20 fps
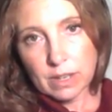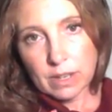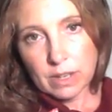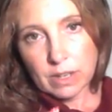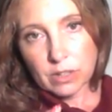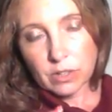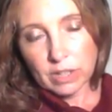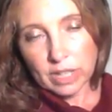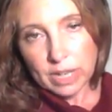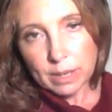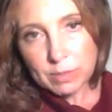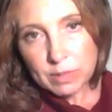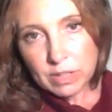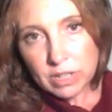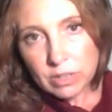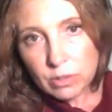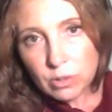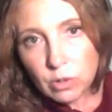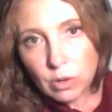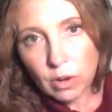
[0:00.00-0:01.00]
claim to
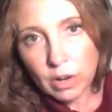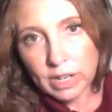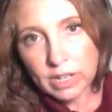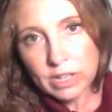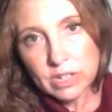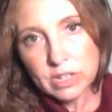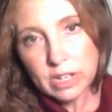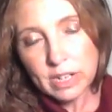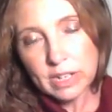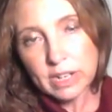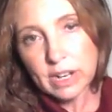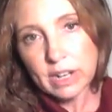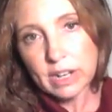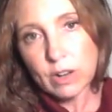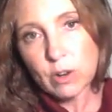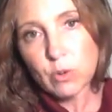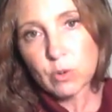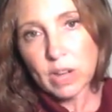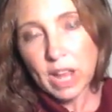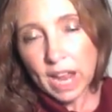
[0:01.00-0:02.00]
know Christ and yet
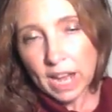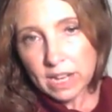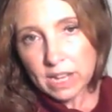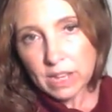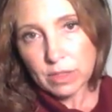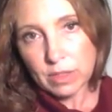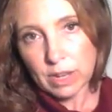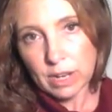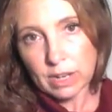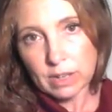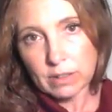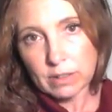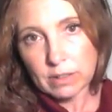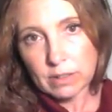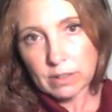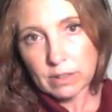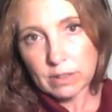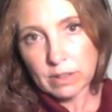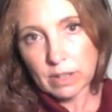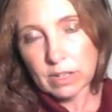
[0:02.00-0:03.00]
own anything
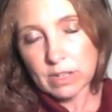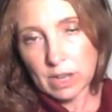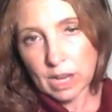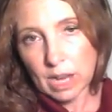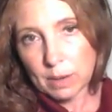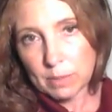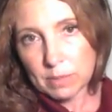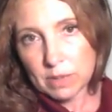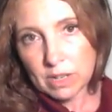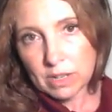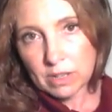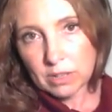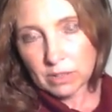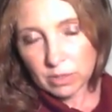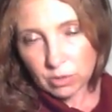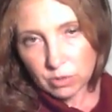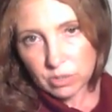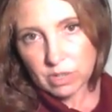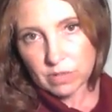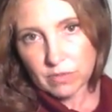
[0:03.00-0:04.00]
that's named
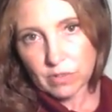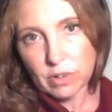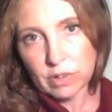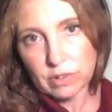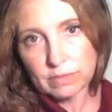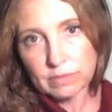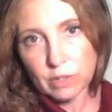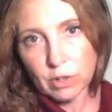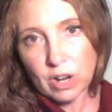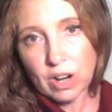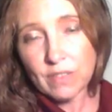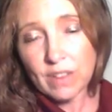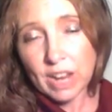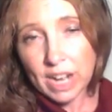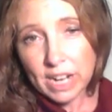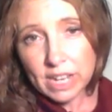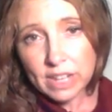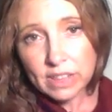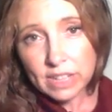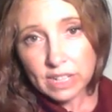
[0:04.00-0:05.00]
Lucifer or have
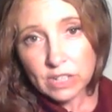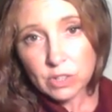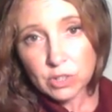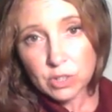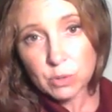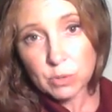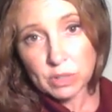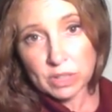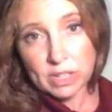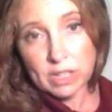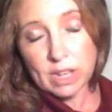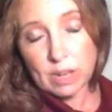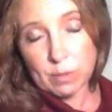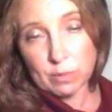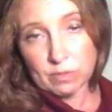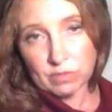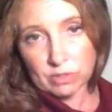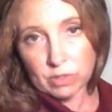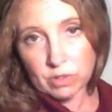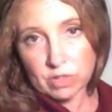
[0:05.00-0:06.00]
anything to do with the name
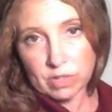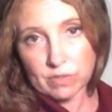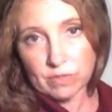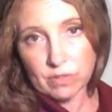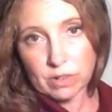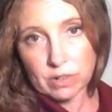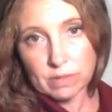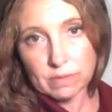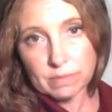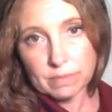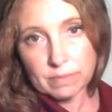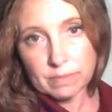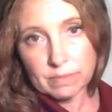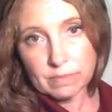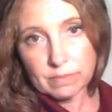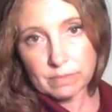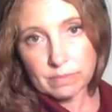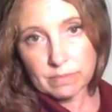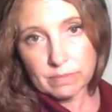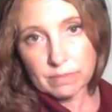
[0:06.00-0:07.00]
of Lucifer?
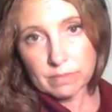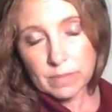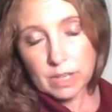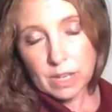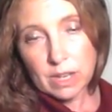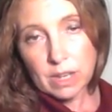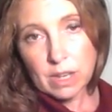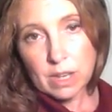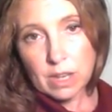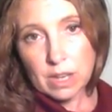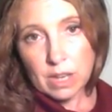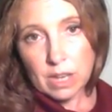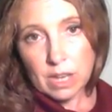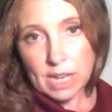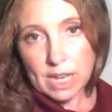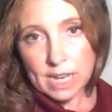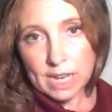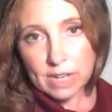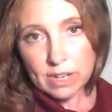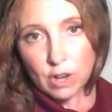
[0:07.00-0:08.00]

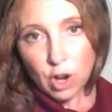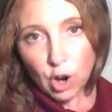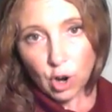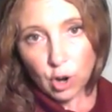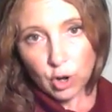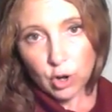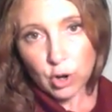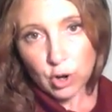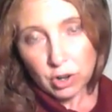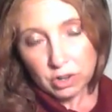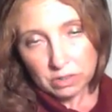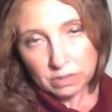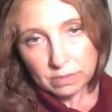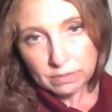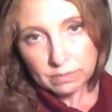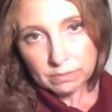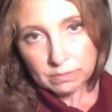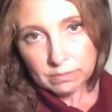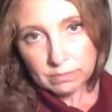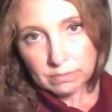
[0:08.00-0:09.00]
In her,
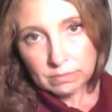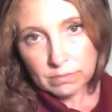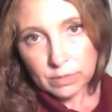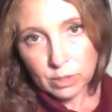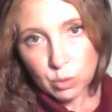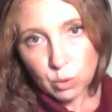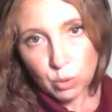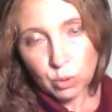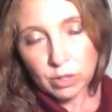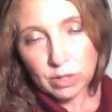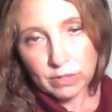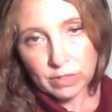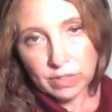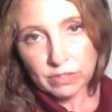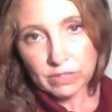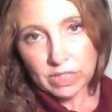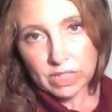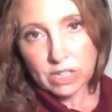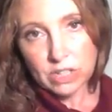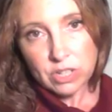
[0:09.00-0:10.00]
the horror of
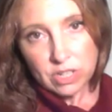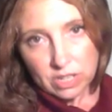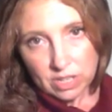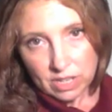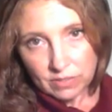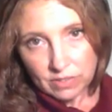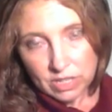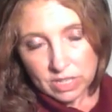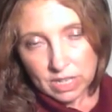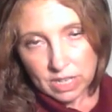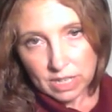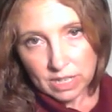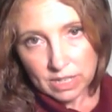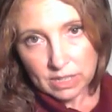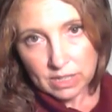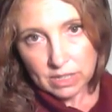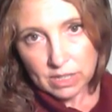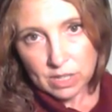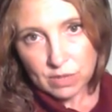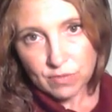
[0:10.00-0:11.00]
Revelation 17
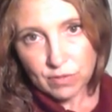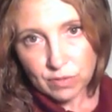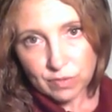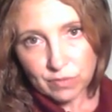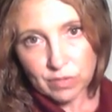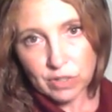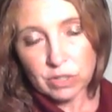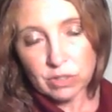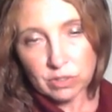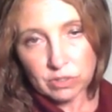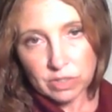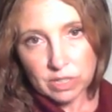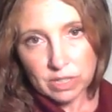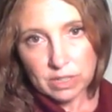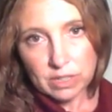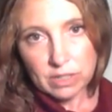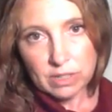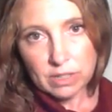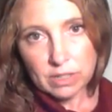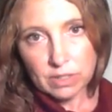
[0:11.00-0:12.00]
is fulfilled,
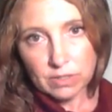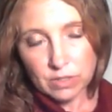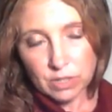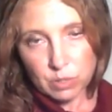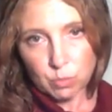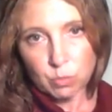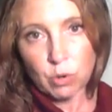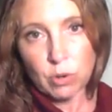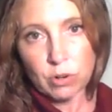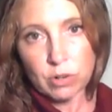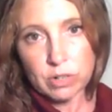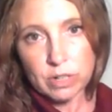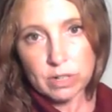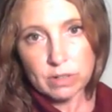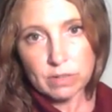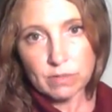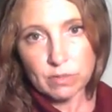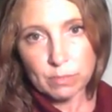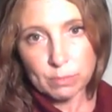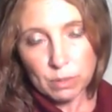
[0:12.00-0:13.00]
this word
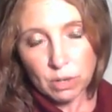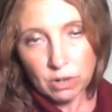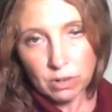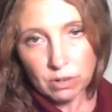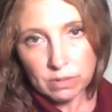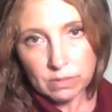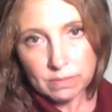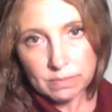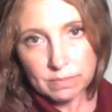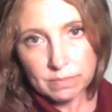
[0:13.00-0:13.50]
from Paul.